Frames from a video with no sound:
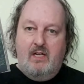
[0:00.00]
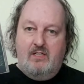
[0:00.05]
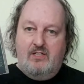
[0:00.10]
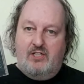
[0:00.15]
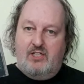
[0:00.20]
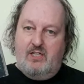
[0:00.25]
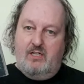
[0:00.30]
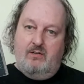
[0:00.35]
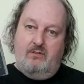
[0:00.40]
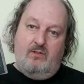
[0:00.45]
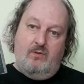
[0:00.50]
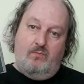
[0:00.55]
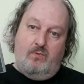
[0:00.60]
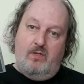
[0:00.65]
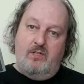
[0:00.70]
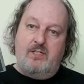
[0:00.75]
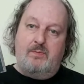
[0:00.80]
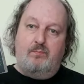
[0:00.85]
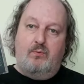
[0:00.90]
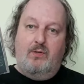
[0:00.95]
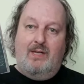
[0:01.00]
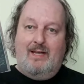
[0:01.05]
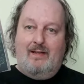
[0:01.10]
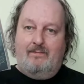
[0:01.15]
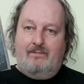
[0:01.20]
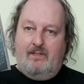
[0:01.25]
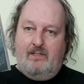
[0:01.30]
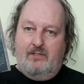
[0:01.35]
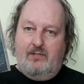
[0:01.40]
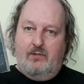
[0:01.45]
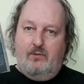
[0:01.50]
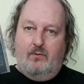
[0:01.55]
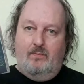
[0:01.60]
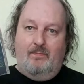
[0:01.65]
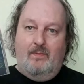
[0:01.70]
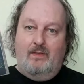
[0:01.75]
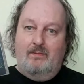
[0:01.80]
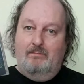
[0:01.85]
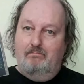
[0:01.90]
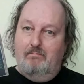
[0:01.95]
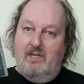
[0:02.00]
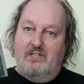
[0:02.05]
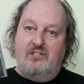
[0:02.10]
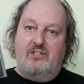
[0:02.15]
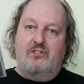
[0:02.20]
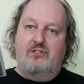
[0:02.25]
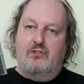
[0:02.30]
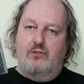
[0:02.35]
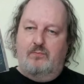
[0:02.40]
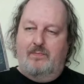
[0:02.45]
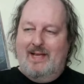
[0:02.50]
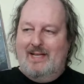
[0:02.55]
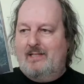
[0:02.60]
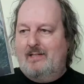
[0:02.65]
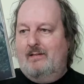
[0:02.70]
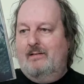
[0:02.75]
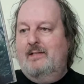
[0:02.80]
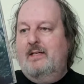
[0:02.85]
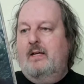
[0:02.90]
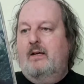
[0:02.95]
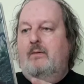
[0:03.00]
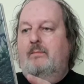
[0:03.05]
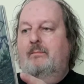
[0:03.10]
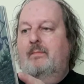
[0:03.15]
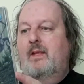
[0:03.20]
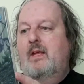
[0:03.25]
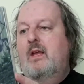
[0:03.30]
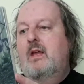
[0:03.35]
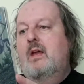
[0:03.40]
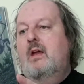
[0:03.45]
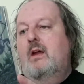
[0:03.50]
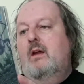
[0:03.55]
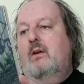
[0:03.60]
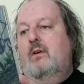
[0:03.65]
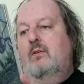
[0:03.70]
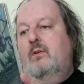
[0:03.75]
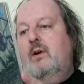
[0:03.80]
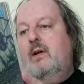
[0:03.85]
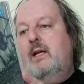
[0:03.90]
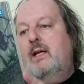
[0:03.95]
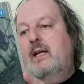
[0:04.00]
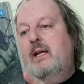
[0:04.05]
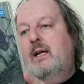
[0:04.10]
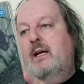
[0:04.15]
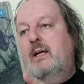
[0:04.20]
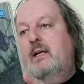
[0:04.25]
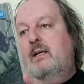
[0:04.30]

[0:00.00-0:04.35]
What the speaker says: so the Wasp will have to do, must do better, I know. Right,